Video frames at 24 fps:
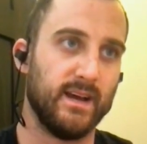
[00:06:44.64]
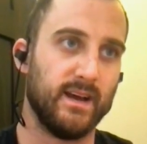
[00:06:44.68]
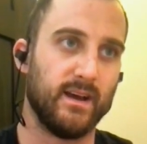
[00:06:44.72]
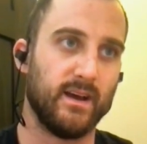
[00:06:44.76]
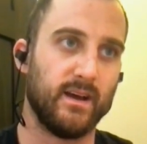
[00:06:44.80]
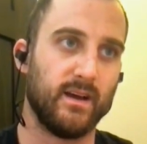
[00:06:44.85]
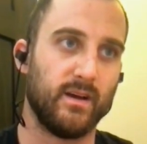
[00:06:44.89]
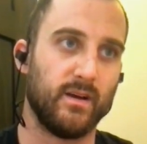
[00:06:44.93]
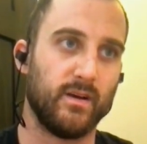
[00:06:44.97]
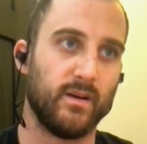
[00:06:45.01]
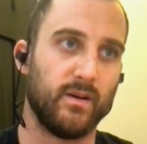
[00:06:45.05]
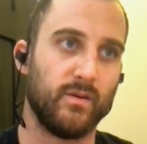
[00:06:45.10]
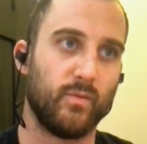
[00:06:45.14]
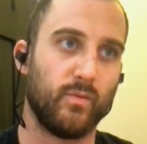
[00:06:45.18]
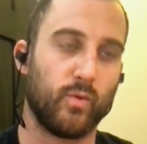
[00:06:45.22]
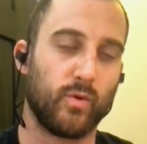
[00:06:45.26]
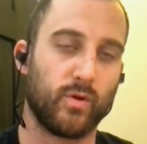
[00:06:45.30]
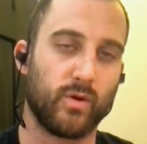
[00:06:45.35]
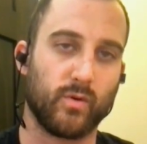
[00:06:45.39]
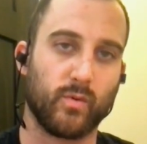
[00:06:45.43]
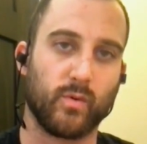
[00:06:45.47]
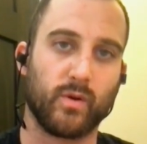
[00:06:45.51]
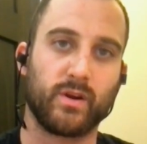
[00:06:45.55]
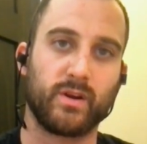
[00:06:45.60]
uh,
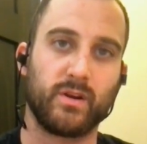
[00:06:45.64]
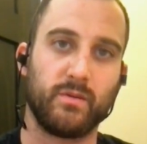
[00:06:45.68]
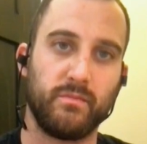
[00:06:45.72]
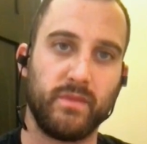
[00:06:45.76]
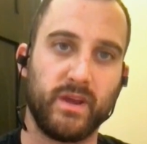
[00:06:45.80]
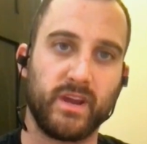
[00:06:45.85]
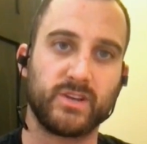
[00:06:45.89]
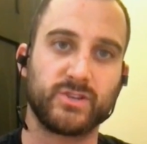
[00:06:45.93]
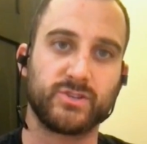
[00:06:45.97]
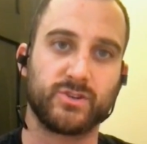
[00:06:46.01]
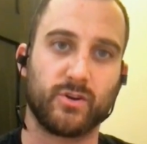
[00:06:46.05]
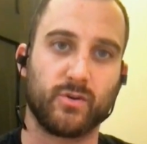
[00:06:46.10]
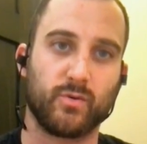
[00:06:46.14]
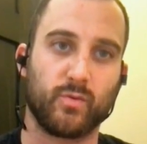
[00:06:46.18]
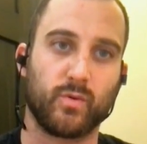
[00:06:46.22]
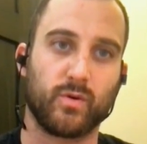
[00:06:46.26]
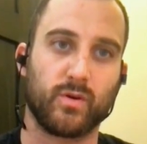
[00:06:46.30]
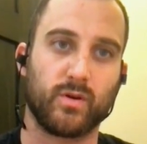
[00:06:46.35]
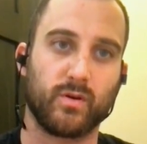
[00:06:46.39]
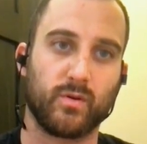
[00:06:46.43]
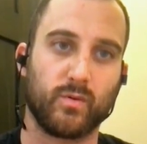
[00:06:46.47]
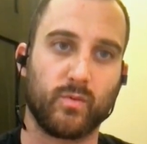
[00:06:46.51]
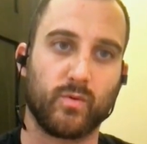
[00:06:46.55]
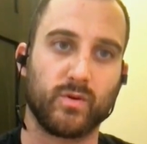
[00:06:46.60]
we're we're going to make sure
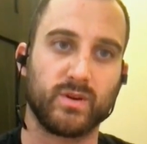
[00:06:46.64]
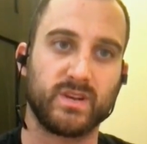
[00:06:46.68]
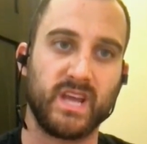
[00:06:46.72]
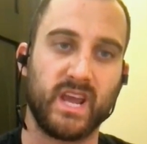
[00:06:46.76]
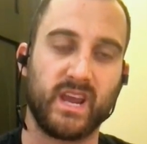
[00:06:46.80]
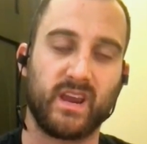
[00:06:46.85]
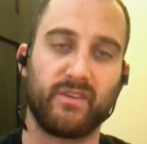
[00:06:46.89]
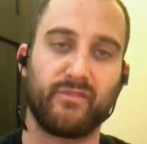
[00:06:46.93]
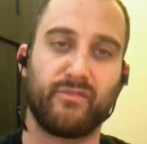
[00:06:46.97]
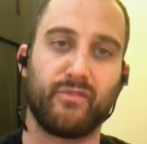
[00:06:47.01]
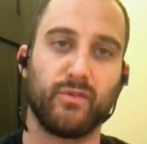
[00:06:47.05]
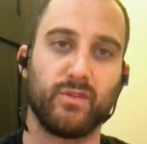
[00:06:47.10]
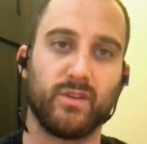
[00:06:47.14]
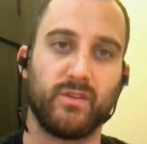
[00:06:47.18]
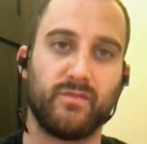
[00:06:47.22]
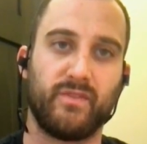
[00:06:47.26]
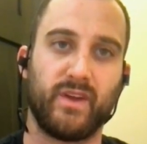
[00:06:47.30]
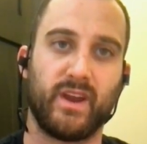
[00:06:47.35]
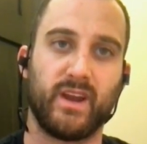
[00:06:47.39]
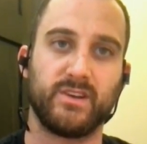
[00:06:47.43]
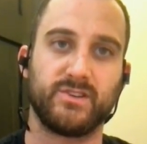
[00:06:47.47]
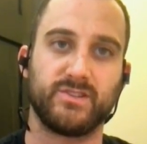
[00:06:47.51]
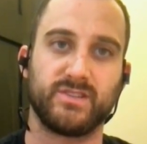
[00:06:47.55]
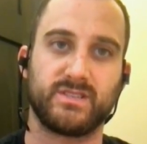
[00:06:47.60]
we're we're taking full
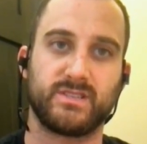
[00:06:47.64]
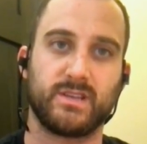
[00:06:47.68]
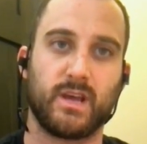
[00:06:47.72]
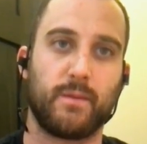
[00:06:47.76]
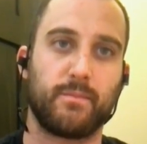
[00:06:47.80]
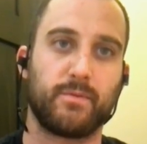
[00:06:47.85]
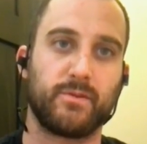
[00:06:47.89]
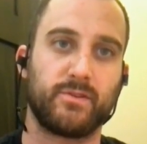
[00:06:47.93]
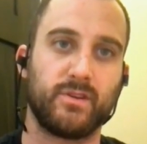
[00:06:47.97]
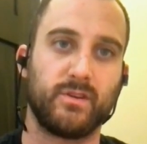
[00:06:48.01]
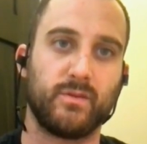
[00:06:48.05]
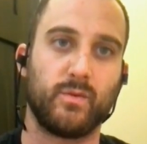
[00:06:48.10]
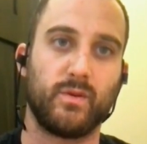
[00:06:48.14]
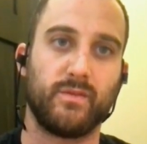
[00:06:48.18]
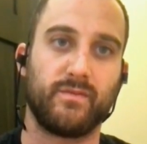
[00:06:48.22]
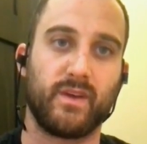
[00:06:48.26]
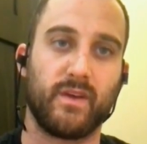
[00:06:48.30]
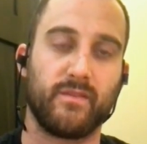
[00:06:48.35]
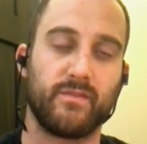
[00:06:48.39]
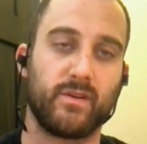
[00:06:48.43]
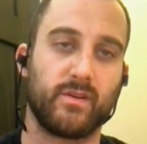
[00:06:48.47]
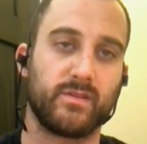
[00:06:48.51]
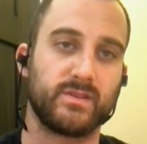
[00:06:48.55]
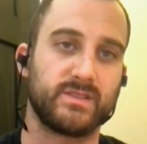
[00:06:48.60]
advantage of this opportunity we've
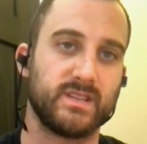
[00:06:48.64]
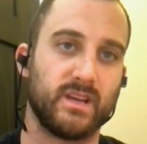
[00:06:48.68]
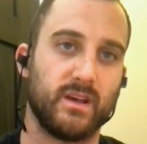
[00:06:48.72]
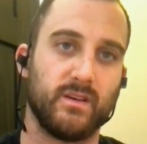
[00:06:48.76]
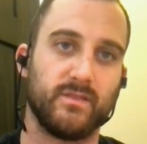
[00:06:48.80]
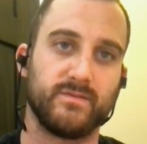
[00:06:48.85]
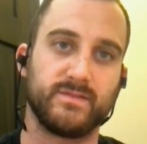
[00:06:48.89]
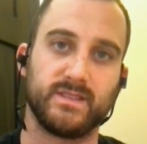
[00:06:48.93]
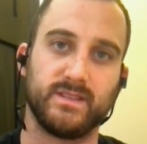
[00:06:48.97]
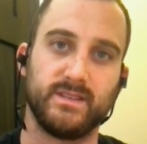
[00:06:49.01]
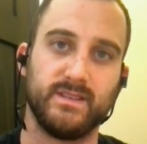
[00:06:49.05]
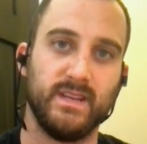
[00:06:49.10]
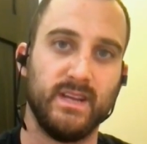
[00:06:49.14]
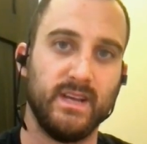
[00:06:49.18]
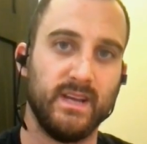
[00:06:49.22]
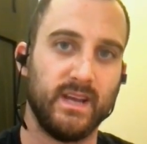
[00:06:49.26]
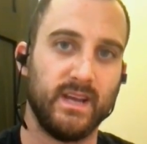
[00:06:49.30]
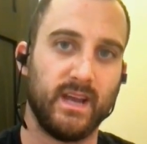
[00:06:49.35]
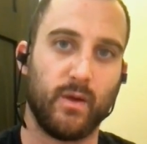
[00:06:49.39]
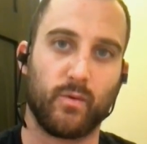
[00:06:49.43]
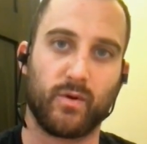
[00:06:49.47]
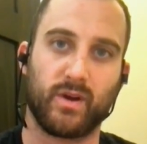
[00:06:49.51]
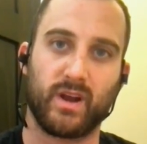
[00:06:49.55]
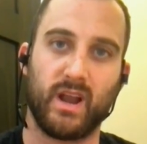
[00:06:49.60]
given ourselves, and
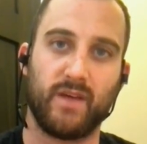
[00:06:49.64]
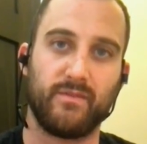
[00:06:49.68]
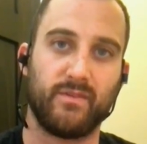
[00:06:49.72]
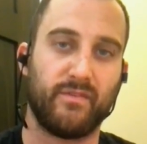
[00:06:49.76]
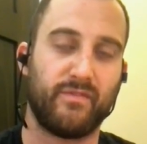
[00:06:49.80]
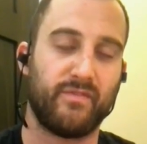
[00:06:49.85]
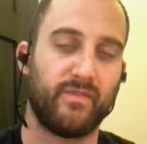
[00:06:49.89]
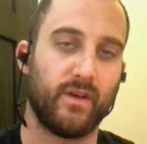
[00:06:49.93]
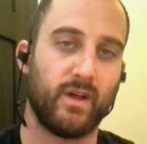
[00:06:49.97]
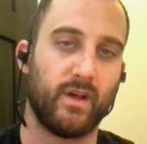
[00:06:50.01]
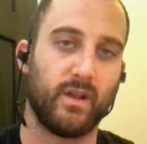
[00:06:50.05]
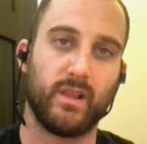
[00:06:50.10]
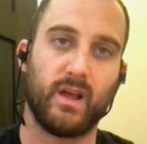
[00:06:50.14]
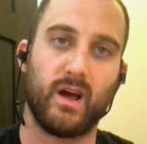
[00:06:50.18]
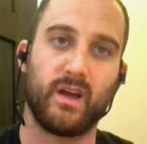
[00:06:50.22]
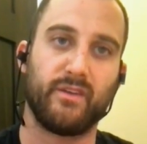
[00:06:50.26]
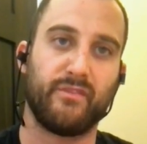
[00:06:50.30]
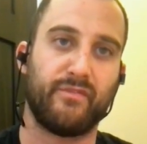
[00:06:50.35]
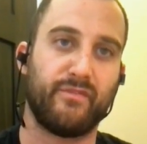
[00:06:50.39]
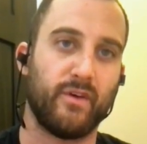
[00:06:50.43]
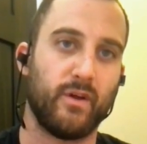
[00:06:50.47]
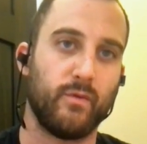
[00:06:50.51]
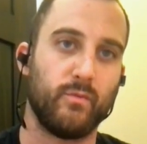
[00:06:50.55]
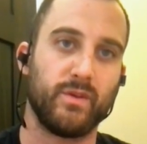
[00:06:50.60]
and we're going to have a, a, lot
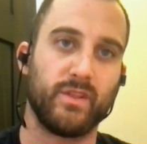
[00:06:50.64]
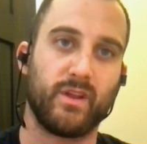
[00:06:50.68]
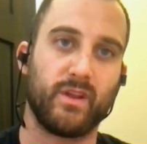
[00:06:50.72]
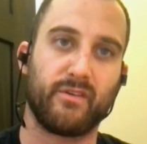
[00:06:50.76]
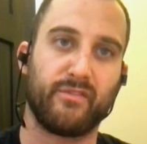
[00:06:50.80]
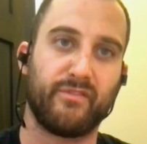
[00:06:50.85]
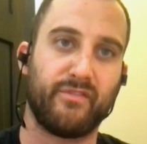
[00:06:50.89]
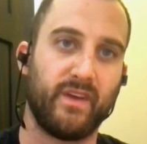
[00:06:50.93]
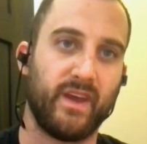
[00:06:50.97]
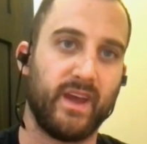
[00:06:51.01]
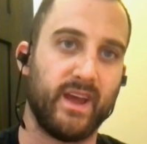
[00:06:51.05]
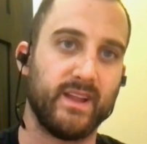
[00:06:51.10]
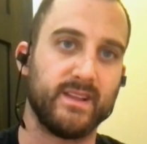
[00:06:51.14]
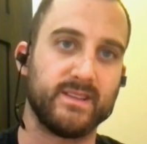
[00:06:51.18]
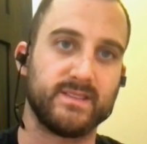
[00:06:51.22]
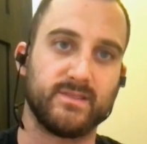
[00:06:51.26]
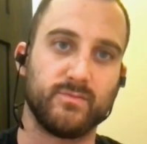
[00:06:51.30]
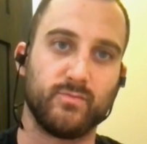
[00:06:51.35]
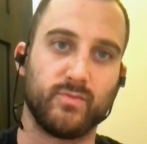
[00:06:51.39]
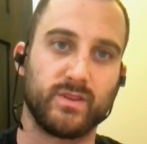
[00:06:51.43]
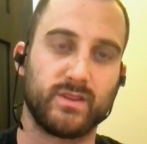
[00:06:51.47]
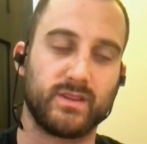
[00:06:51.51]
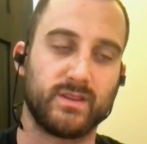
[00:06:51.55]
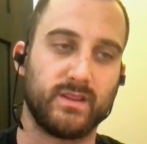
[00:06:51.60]
of fun with our
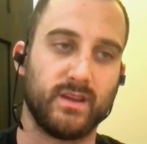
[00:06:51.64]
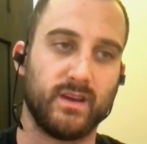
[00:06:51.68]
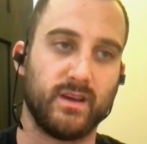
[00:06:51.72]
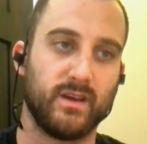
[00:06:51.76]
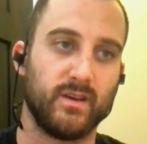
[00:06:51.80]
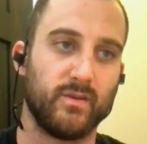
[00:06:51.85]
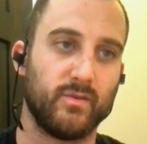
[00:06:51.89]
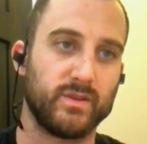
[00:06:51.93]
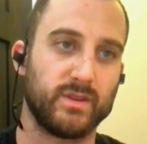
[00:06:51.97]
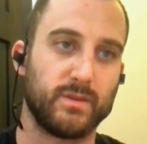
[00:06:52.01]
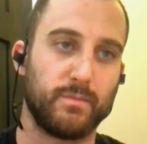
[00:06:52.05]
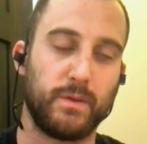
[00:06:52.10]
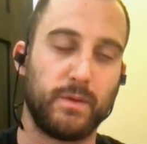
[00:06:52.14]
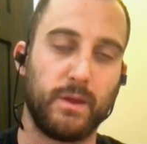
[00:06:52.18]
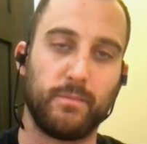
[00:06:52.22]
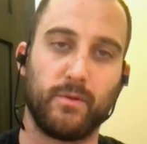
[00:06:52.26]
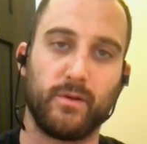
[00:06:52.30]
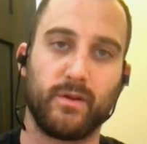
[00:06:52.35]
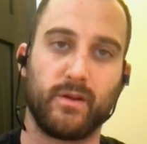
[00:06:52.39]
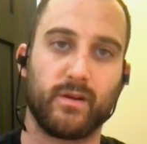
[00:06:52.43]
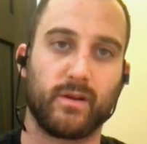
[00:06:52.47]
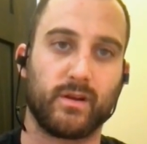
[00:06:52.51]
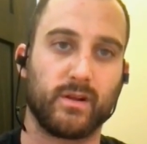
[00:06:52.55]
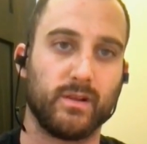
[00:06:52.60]
fans and with uh, with the
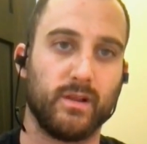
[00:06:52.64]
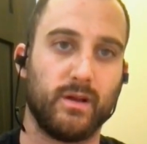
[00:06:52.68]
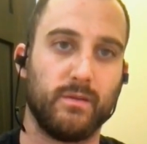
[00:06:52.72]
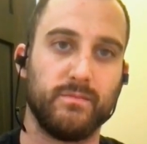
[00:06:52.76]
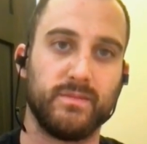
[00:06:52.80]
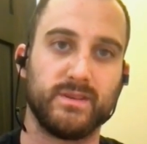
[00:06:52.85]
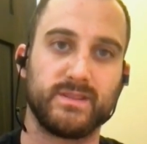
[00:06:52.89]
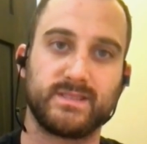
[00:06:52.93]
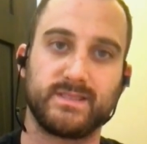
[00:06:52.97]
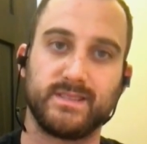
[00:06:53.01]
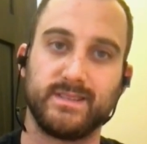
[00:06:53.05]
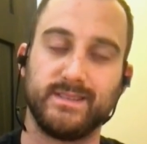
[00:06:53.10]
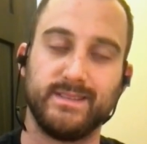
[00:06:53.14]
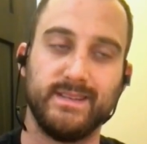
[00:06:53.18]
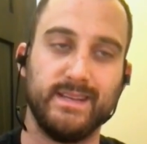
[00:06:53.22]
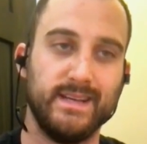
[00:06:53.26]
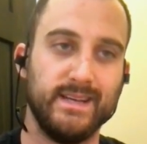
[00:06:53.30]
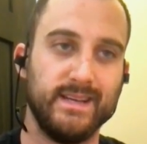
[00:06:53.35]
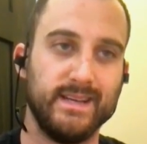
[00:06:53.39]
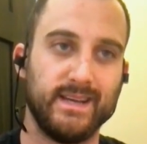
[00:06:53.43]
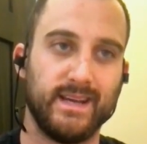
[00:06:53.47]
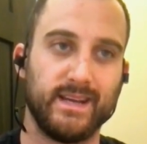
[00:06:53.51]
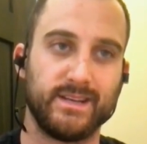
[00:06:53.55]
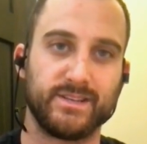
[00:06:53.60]
people here in Columbus, and
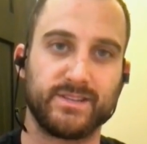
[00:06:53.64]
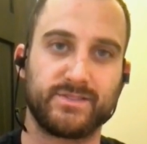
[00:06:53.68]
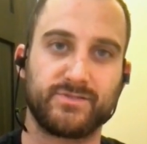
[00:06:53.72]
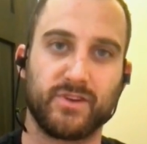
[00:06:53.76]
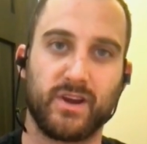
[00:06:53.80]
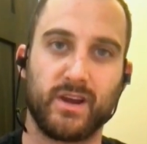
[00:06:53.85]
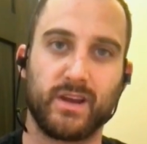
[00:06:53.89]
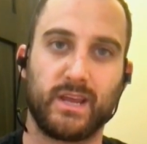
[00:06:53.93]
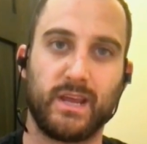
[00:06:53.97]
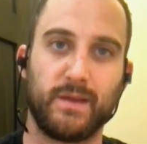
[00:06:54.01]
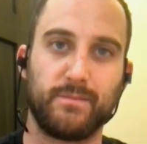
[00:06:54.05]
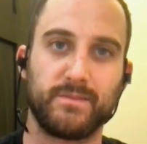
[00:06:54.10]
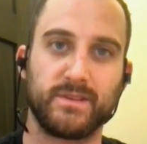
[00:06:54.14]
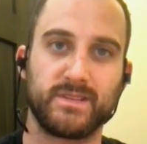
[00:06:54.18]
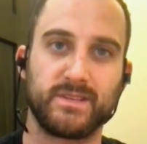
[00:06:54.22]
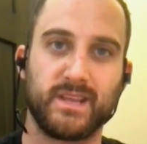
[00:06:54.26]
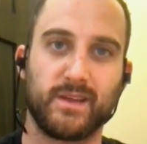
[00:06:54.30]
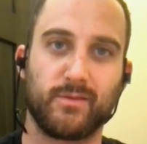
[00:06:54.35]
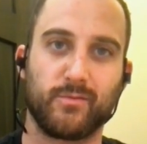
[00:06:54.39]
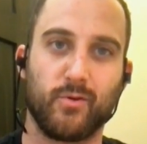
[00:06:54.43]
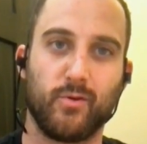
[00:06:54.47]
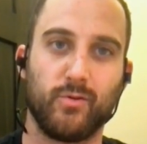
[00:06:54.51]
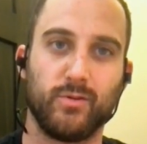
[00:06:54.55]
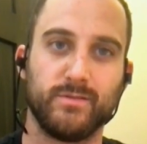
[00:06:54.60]
and just try and keep this
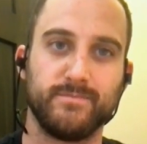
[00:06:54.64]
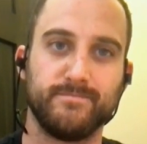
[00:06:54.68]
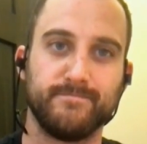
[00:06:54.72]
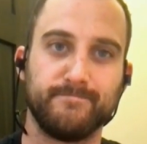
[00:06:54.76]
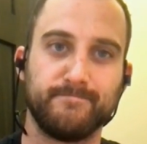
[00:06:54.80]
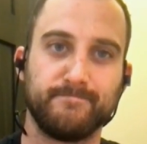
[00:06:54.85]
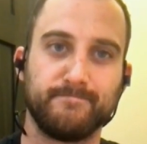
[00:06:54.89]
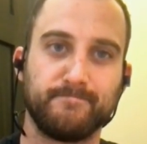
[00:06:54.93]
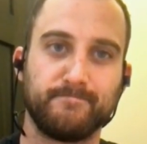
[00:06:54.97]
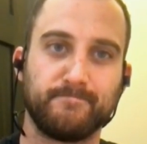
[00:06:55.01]
thing rolling.